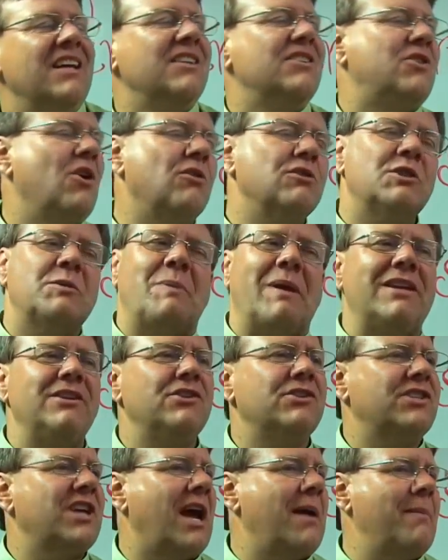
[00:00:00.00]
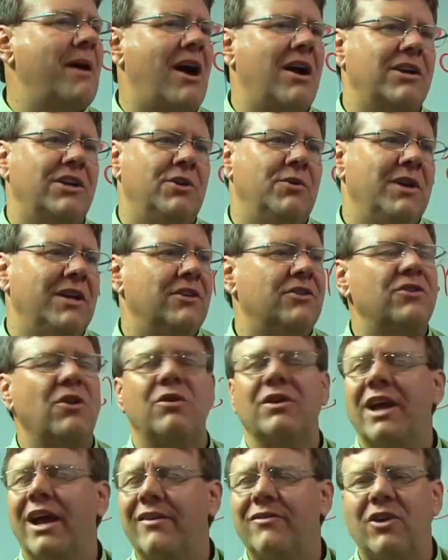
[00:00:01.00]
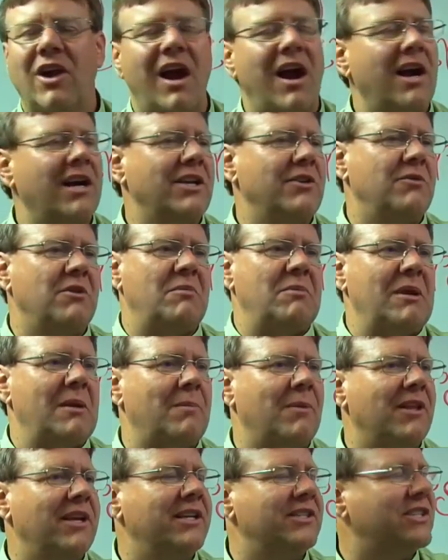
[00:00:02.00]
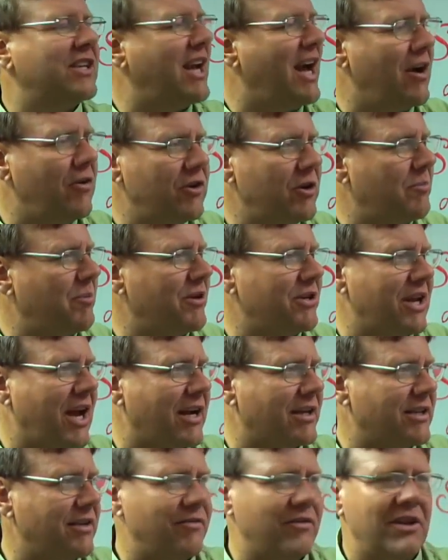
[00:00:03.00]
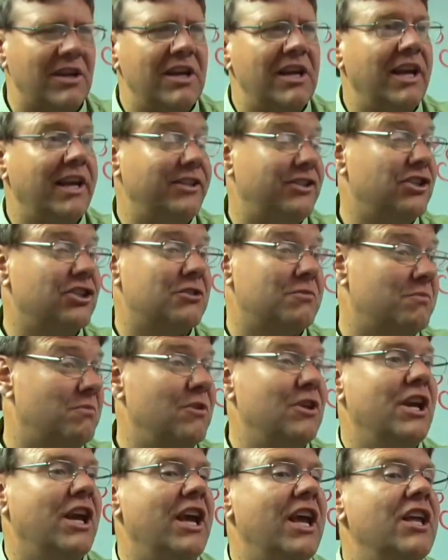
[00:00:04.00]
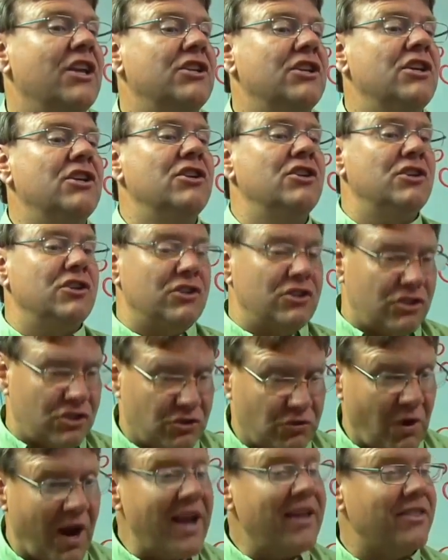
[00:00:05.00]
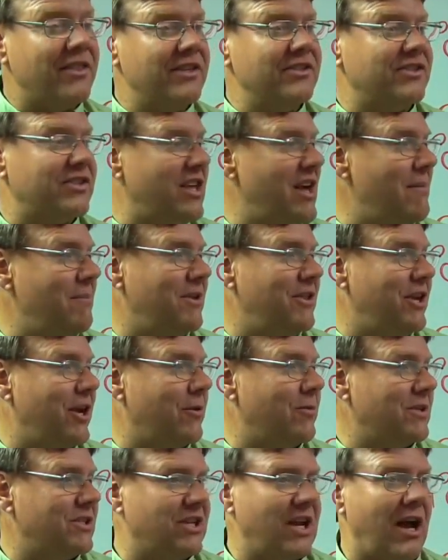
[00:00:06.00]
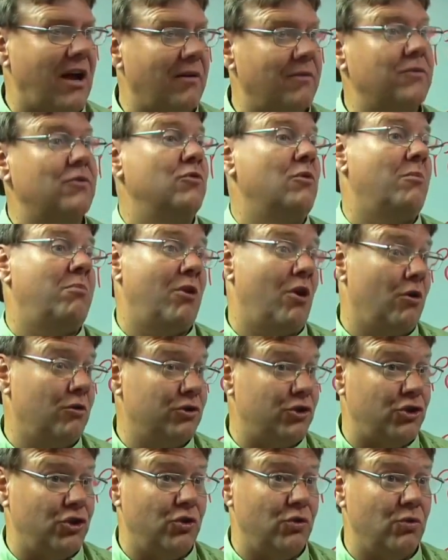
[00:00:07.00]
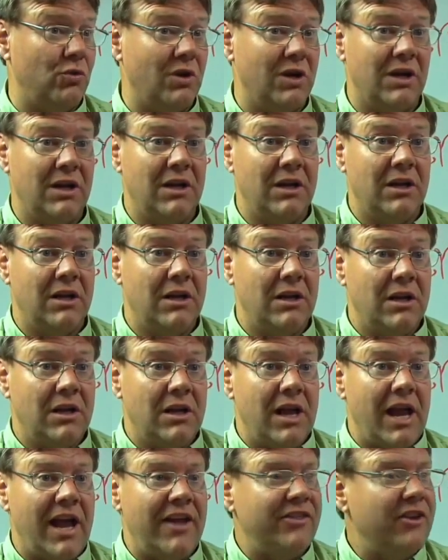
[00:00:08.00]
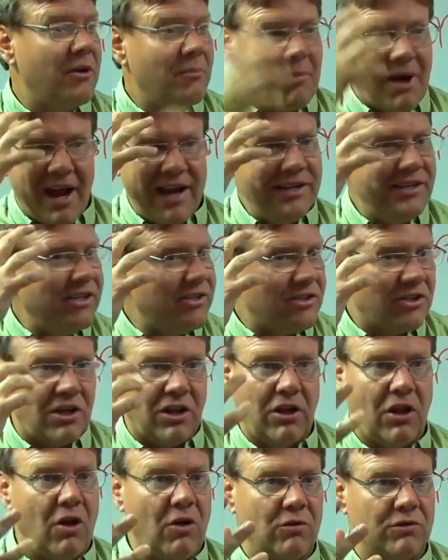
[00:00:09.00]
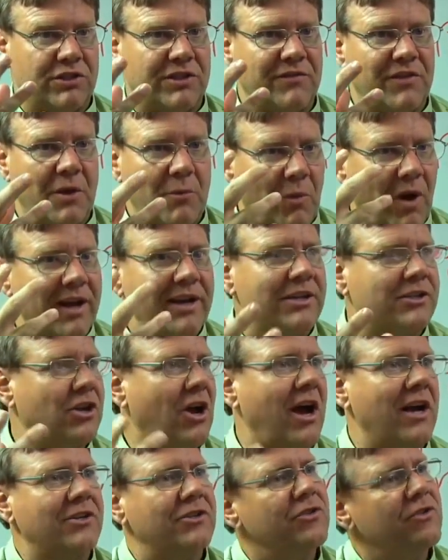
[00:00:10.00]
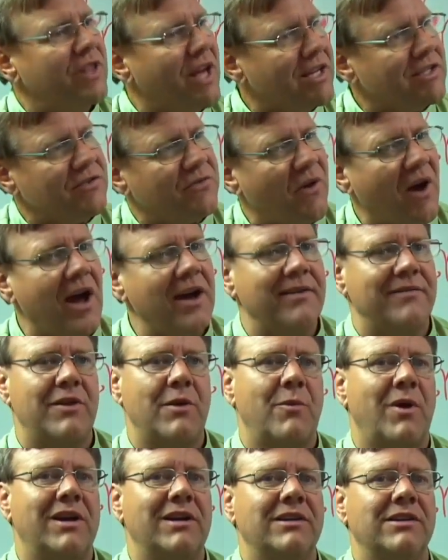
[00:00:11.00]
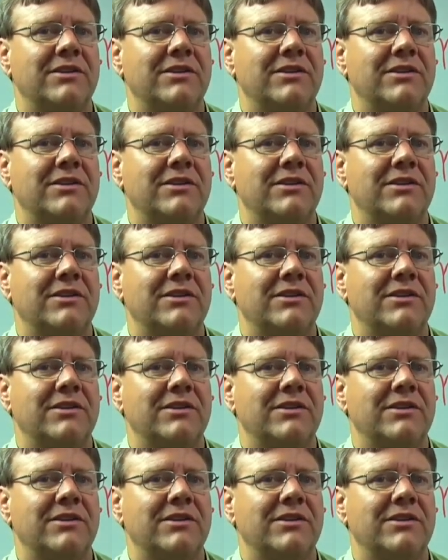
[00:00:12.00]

Don't spend your time arguing. Don't ever argue with people. It's counterproductive. It just strengthens them in their resolve to oppose you. And their mind is closed. If they want to talk to you, that's fine. If they want to